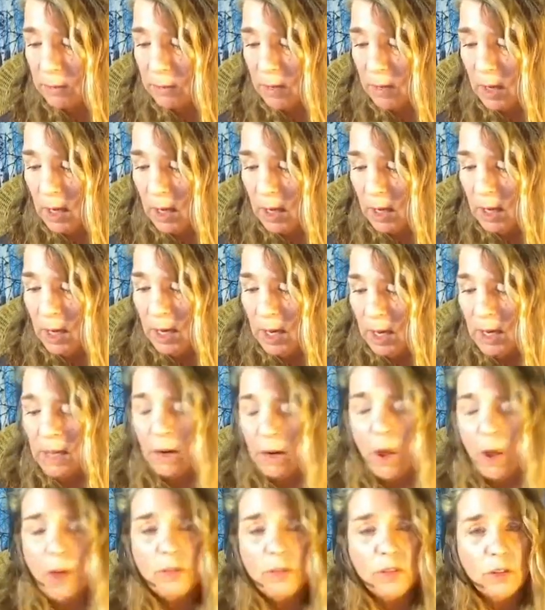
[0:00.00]
It also
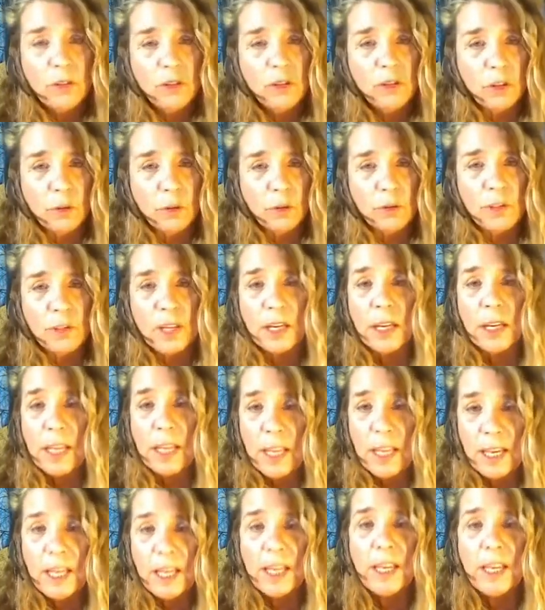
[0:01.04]
shows that he
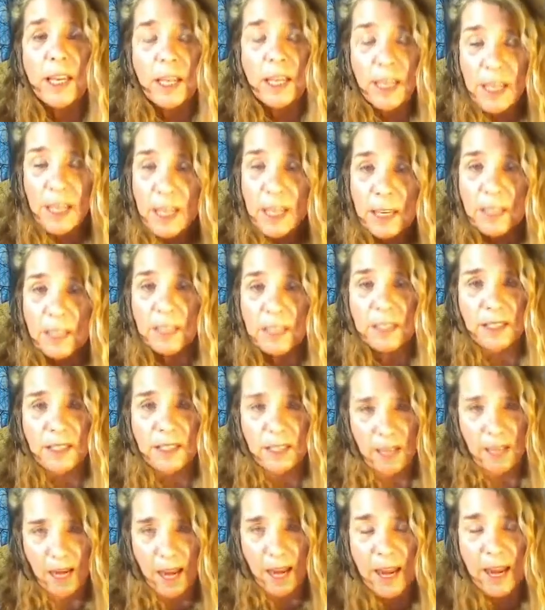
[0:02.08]
is a
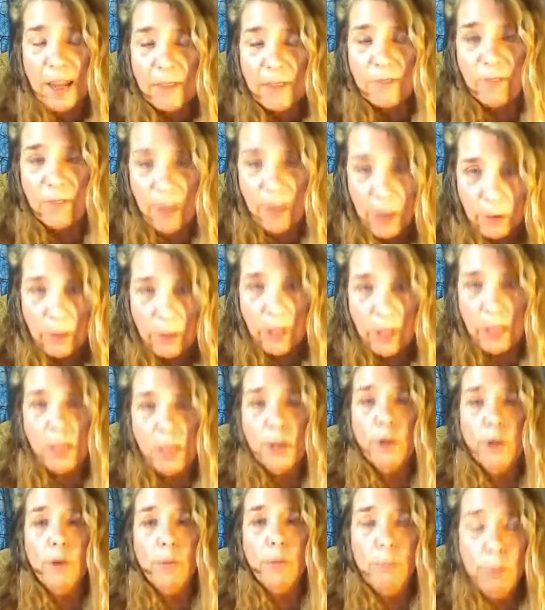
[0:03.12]
very
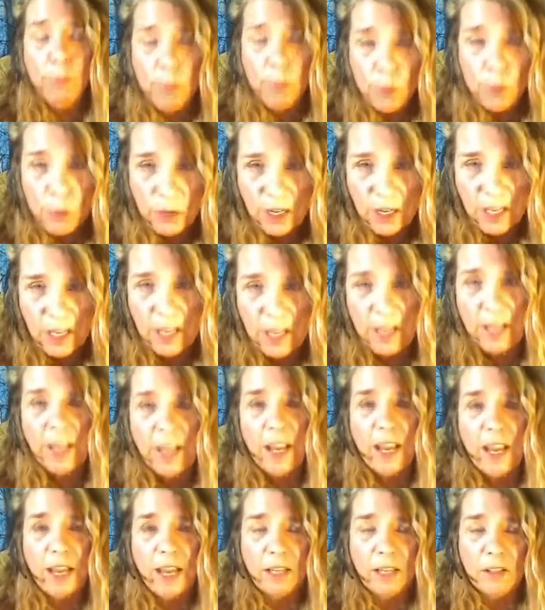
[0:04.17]
moody and
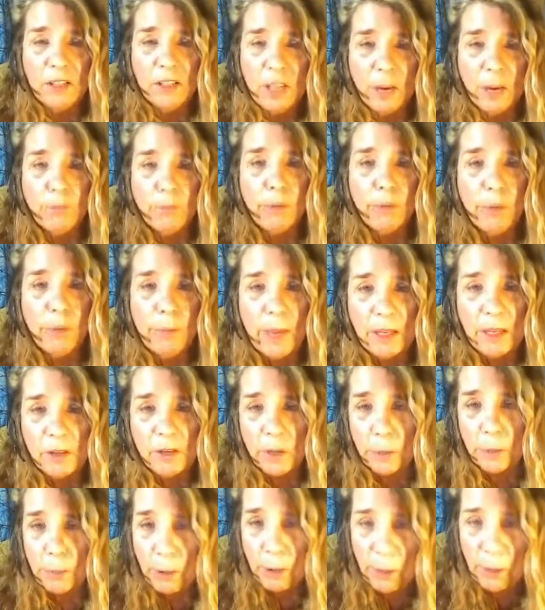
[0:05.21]
temperamental
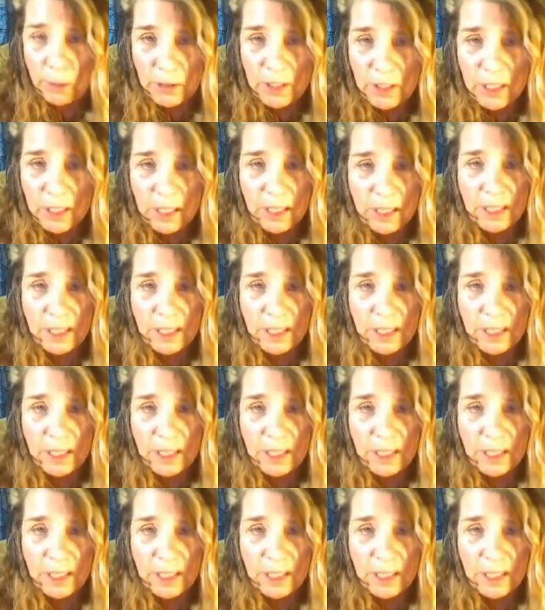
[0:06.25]
person,